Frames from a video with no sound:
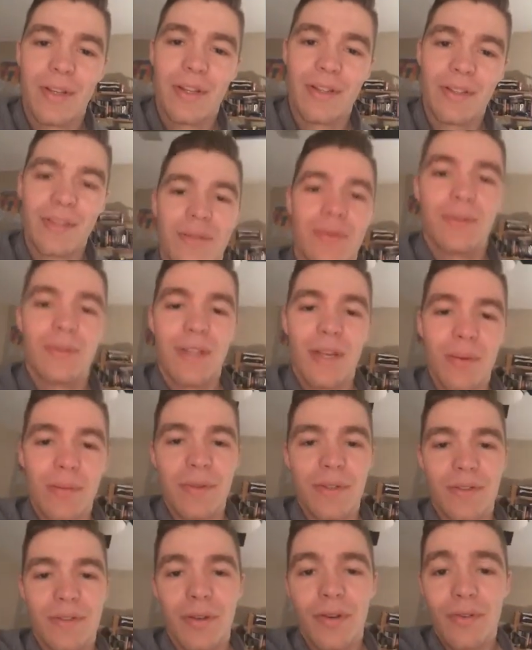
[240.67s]
and this would get
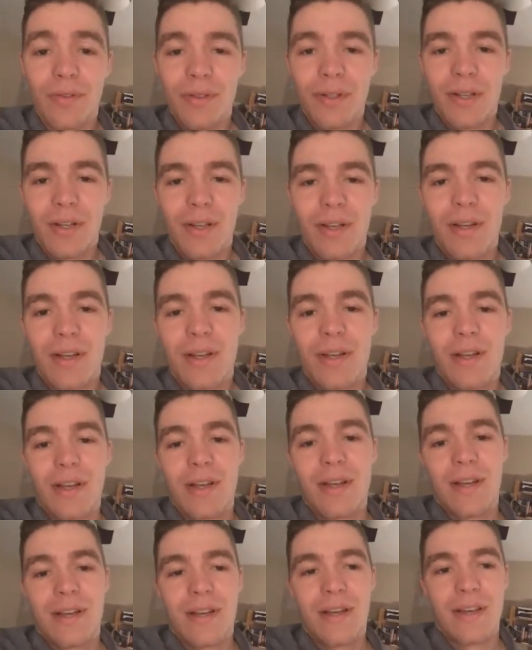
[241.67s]
me over it,
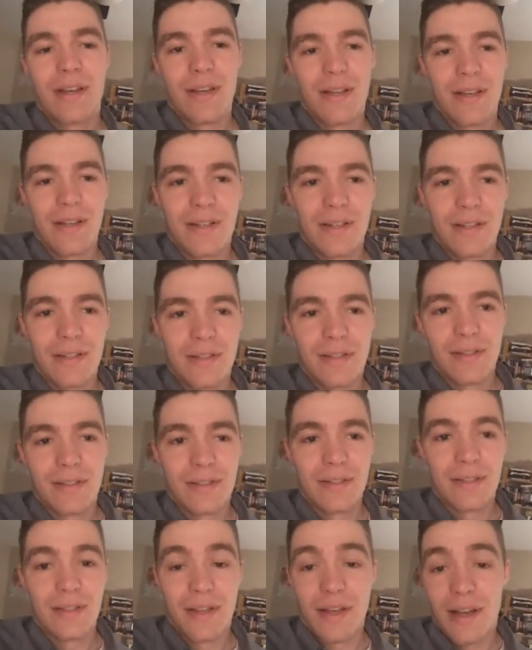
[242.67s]
and
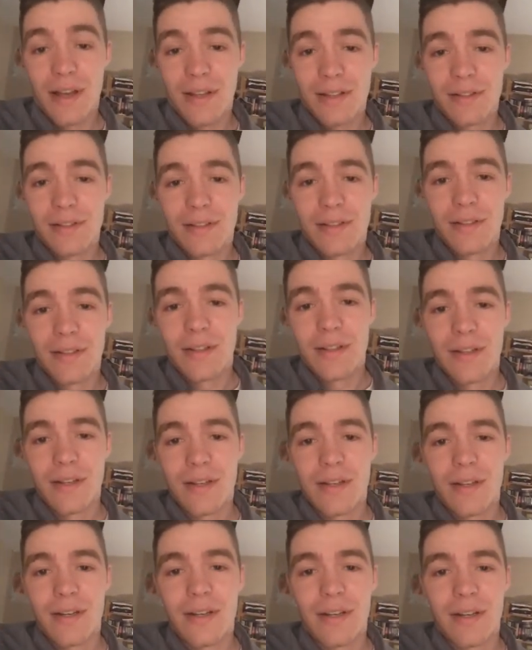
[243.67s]
it has.
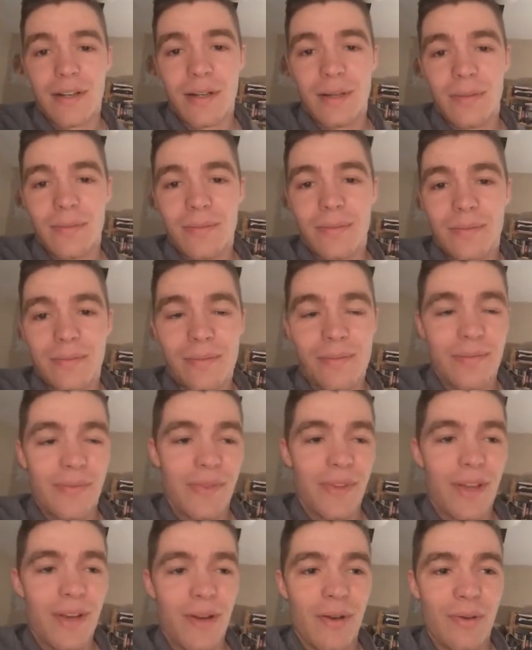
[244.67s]
I'm
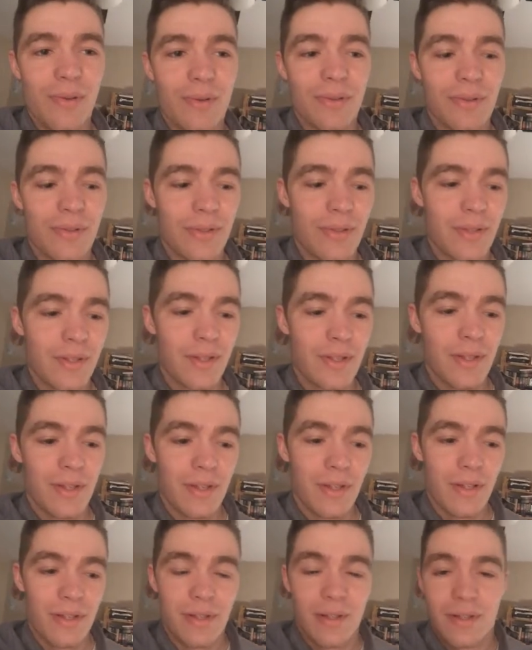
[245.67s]
now
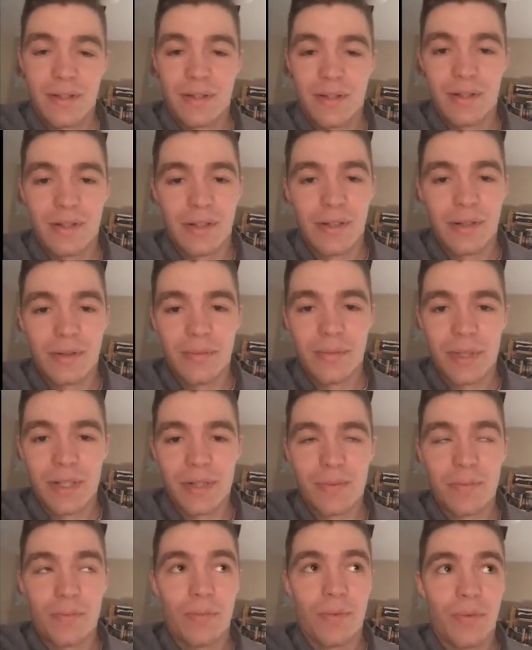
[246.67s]
I
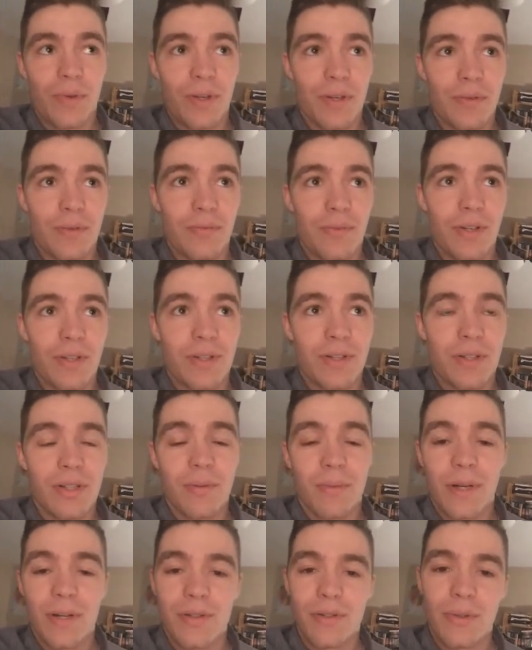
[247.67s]
finished it
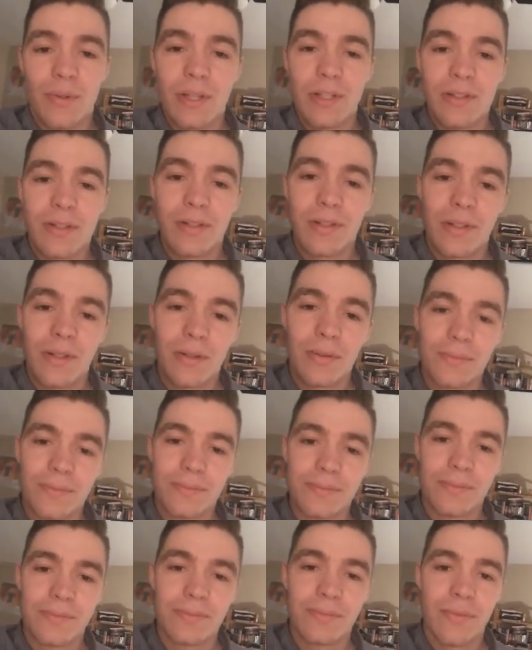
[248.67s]
about 2 weeks ago,
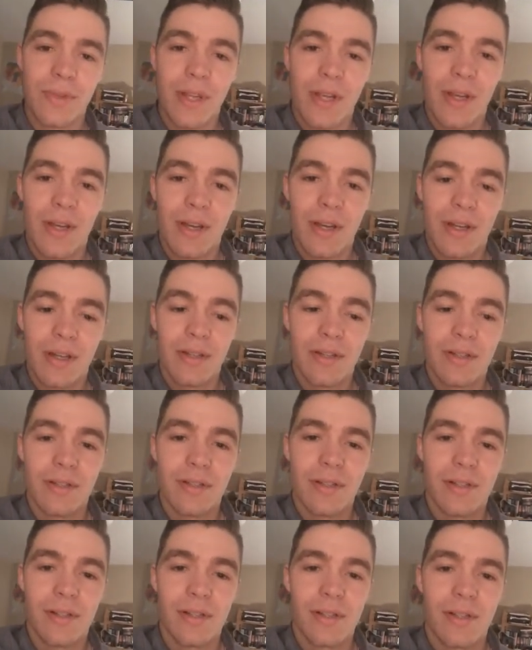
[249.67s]

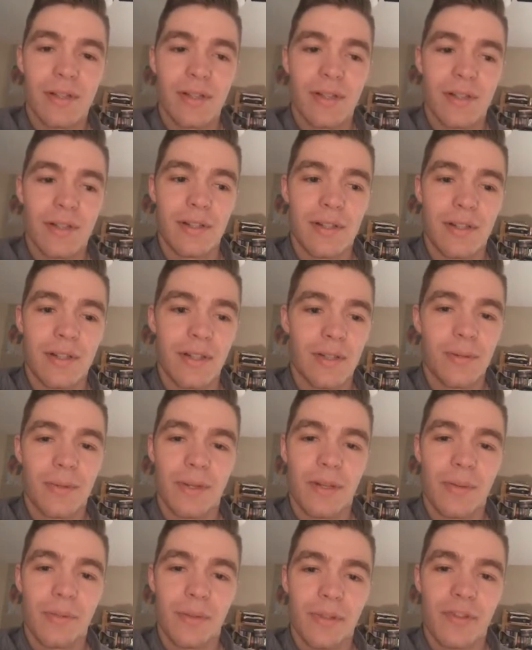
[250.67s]
and it's
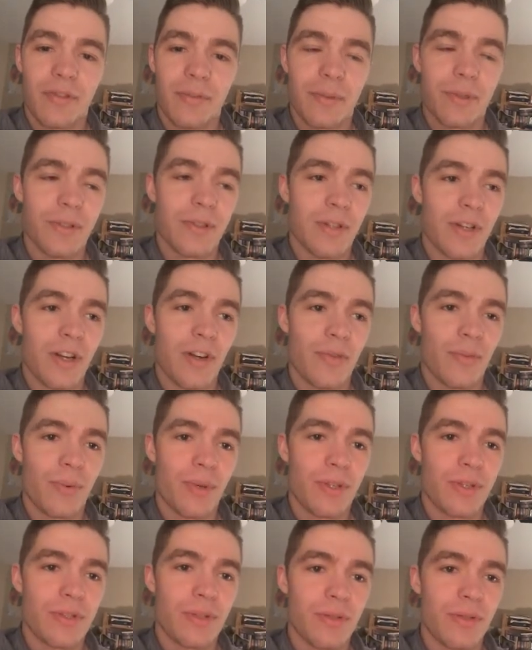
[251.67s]
been unbelievable. I've
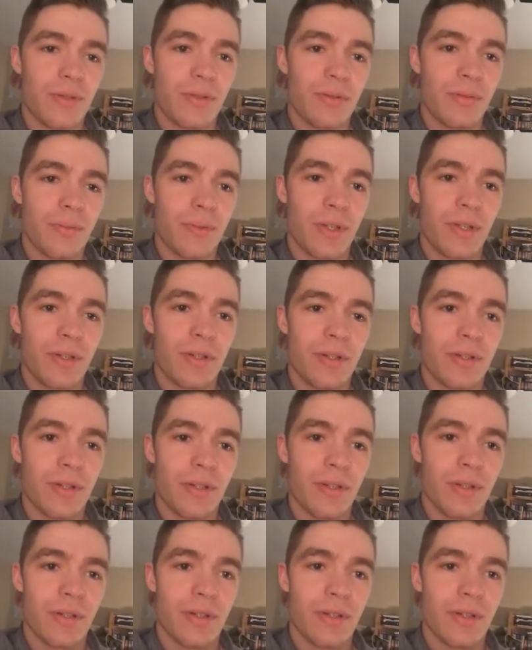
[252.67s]
went to big